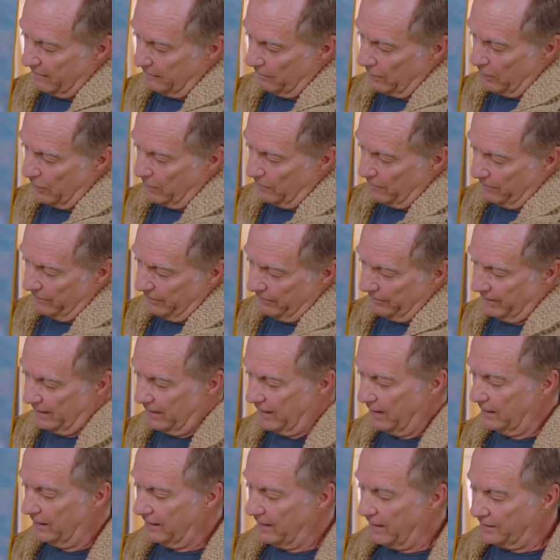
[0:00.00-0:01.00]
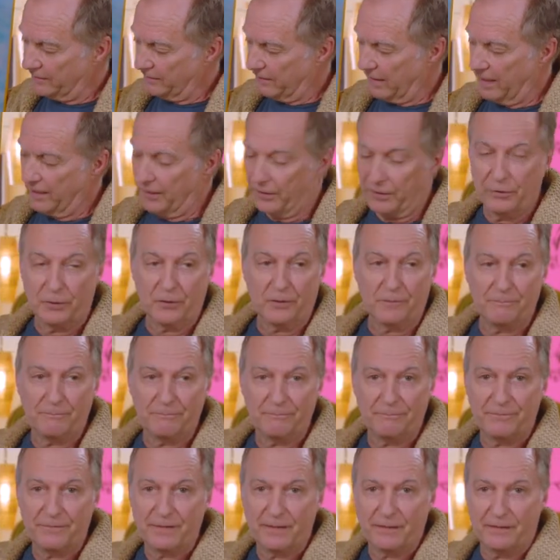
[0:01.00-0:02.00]
Boom. And that's kind of cool,
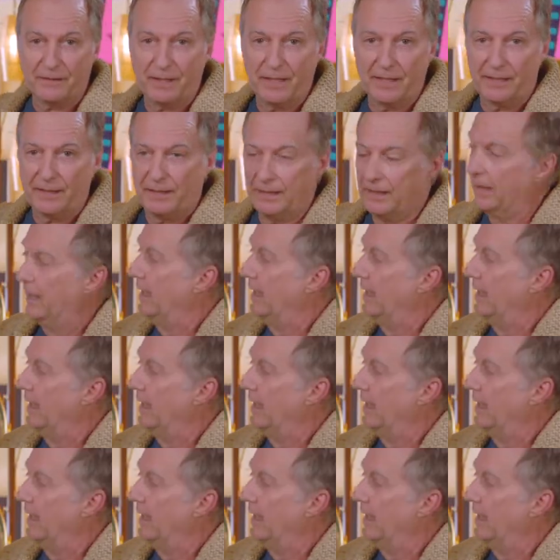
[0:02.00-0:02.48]
all right?